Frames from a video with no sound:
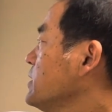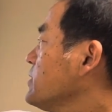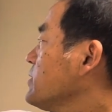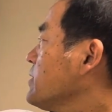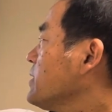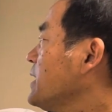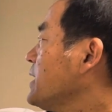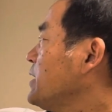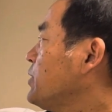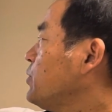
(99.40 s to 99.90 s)

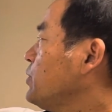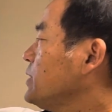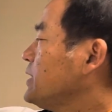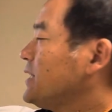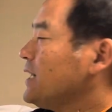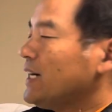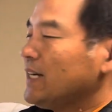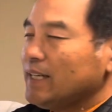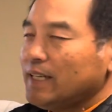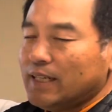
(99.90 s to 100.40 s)

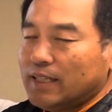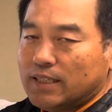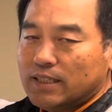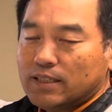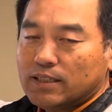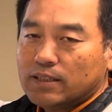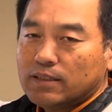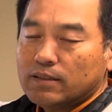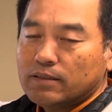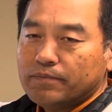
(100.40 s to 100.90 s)

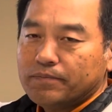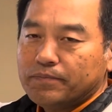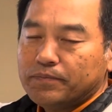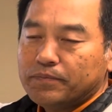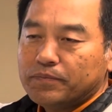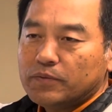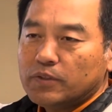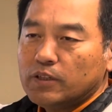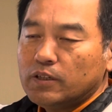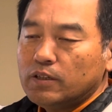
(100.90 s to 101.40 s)
Thyroiditis.
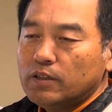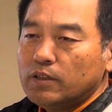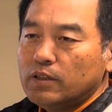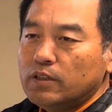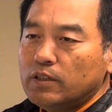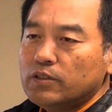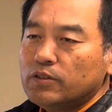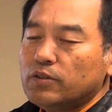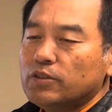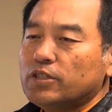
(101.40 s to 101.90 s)

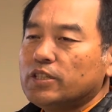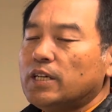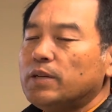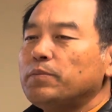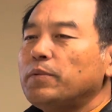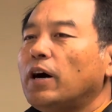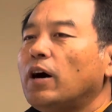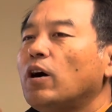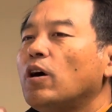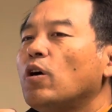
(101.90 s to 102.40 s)
So
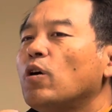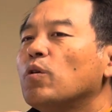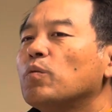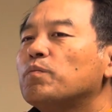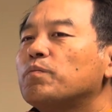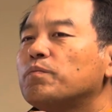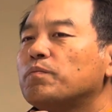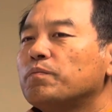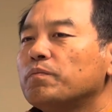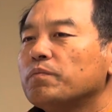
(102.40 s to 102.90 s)
somehow
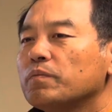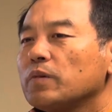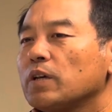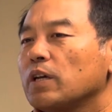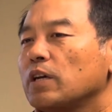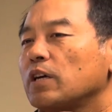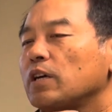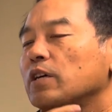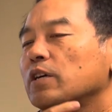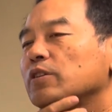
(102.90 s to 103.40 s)

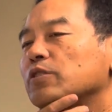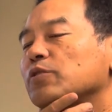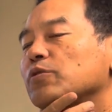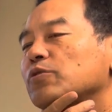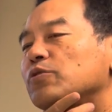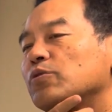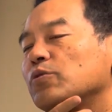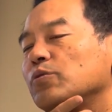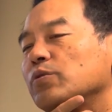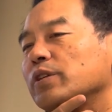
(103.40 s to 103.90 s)
your
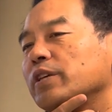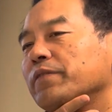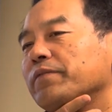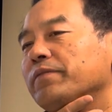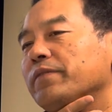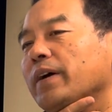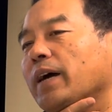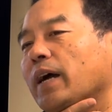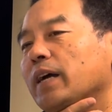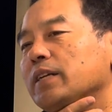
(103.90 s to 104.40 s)
throat
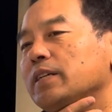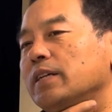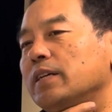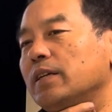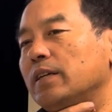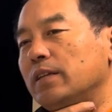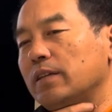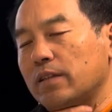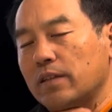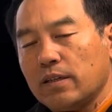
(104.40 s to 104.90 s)

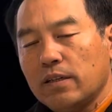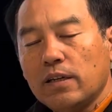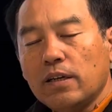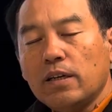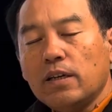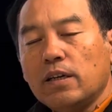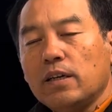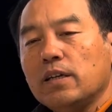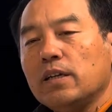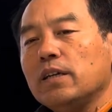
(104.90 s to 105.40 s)
infection
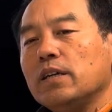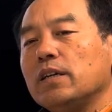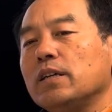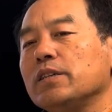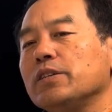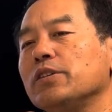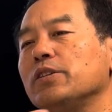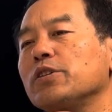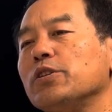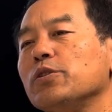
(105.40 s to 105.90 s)

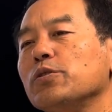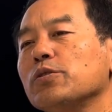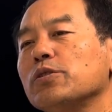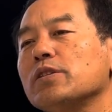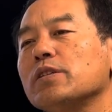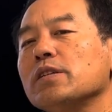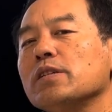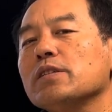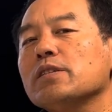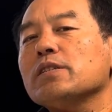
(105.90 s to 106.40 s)
induce
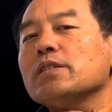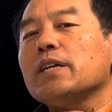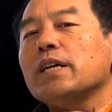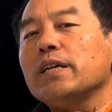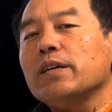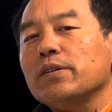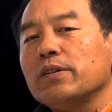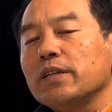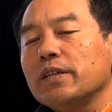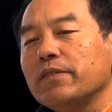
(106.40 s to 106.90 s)
the
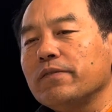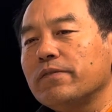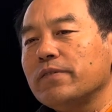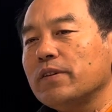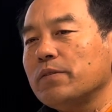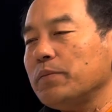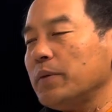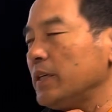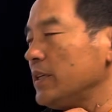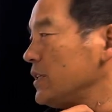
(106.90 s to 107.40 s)
thyroid
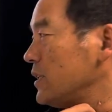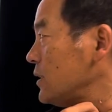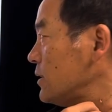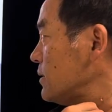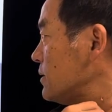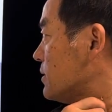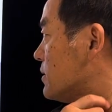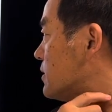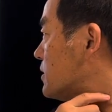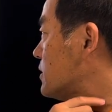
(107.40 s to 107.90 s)
inflammation.
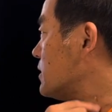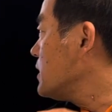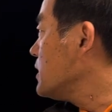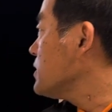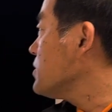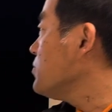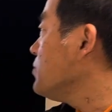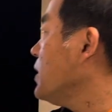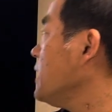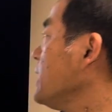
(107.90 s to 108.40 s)

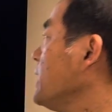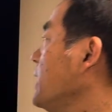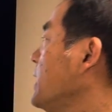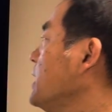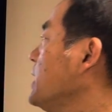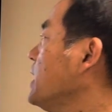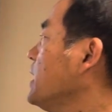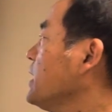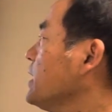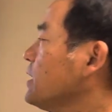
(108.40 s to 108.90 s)
That's why I
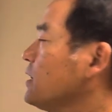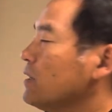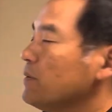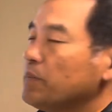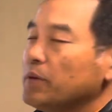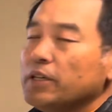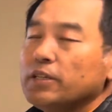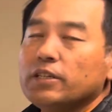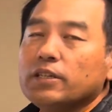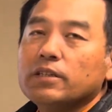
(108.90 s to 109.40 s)
like the
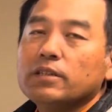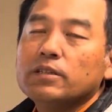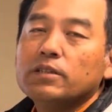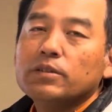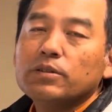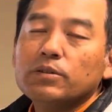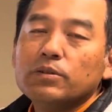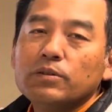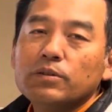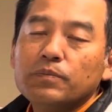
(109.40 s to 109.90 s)
patient
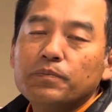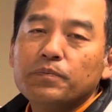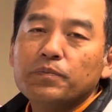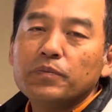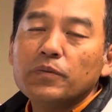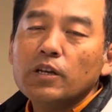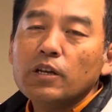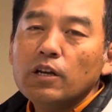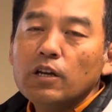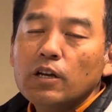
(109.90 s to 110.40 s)
to
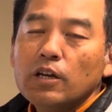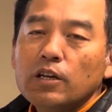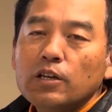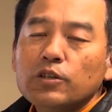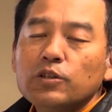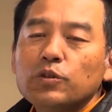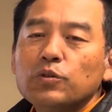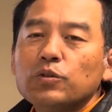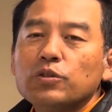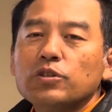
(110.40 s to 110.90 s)

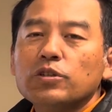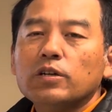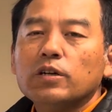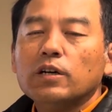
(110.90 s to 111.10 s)
use